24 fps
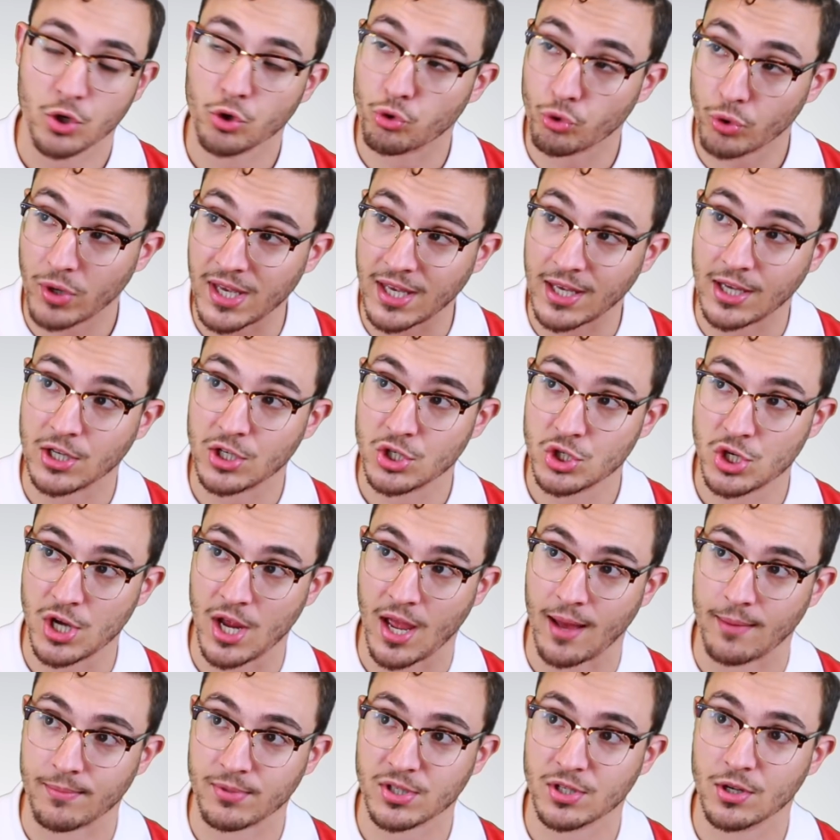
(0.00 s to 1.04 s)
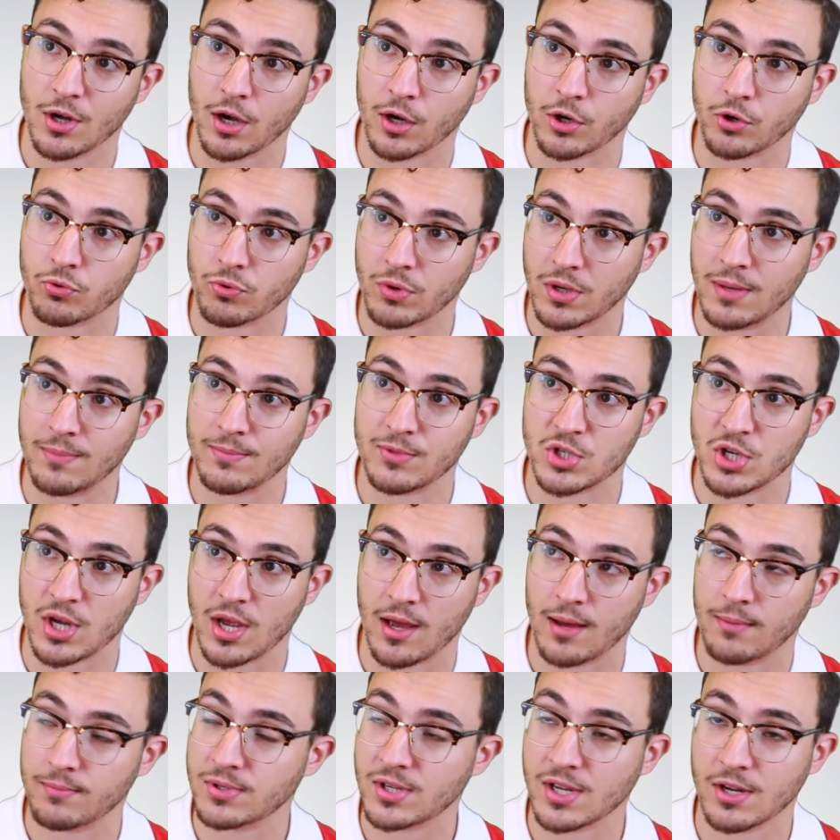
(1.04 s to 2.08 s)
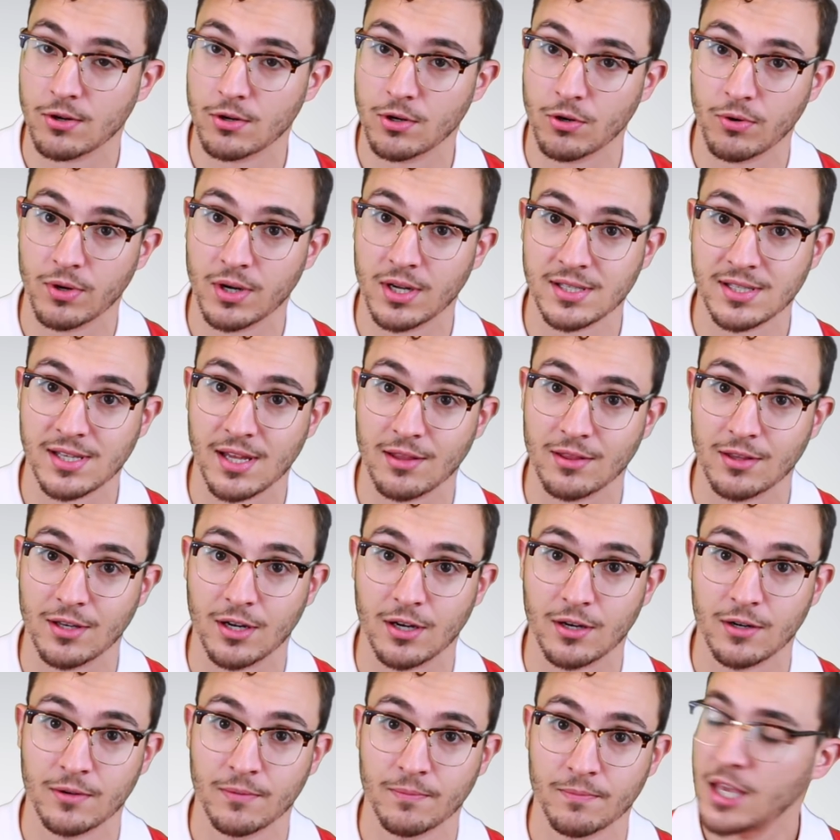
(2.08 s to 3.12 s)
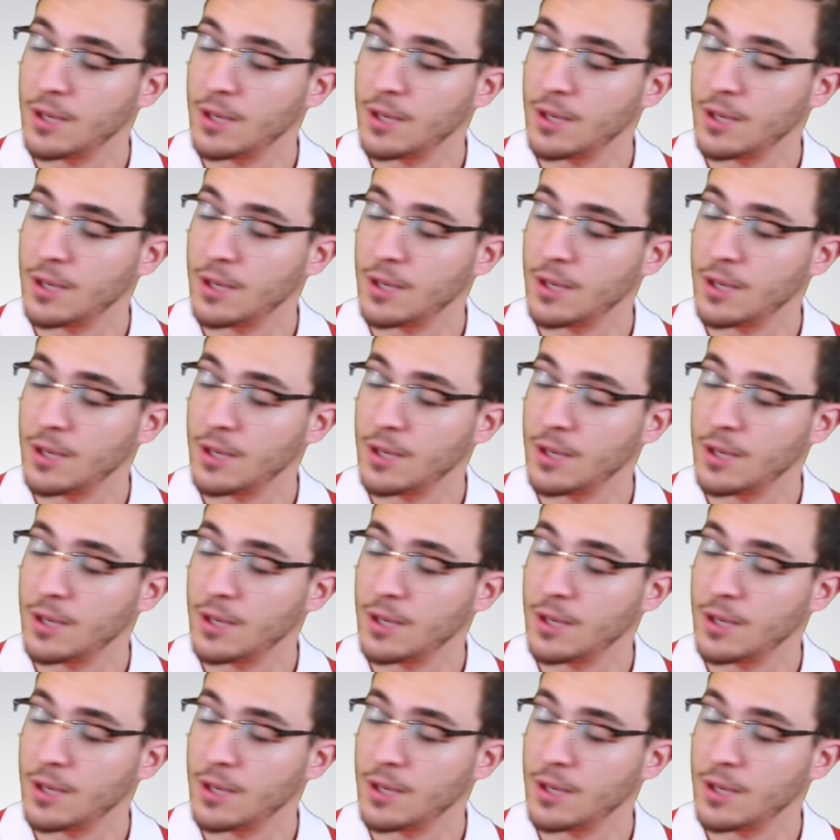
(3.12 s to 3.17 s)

Greek champs, not Green champs. I don't know what I said there.